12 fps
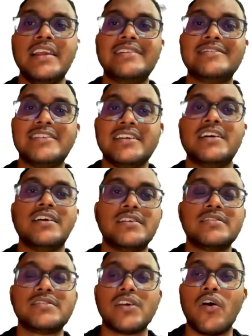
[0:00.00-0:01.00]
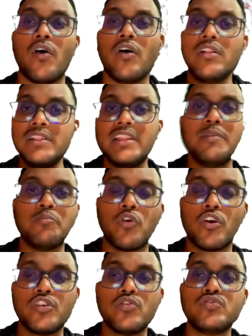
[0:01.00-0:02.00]
triggers all the
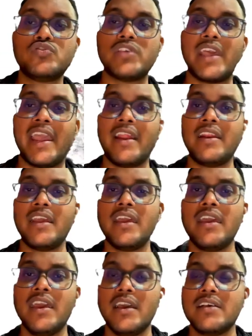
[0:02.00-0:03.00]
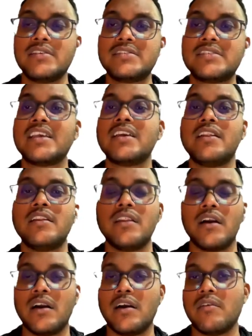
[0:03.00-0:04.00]
modules at a single
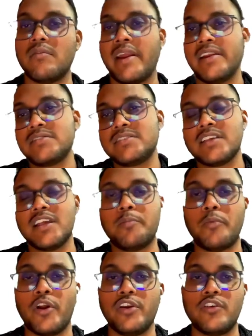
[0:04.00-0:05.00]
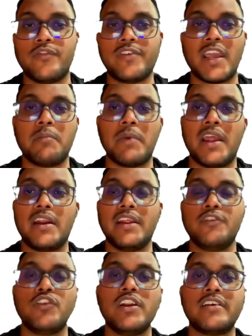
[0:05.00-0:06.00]
point of time, and
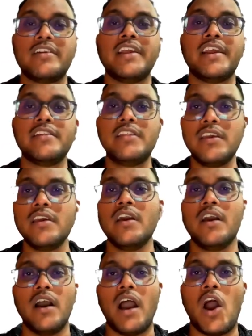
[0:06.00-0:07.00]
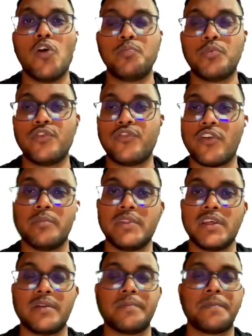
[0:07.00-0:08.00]
it will create the output from
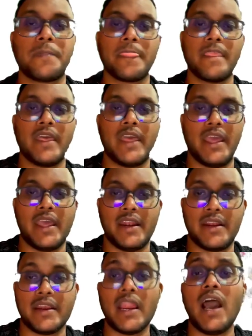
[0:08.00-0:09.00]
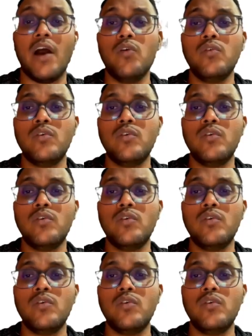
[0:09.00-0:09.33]
there. Now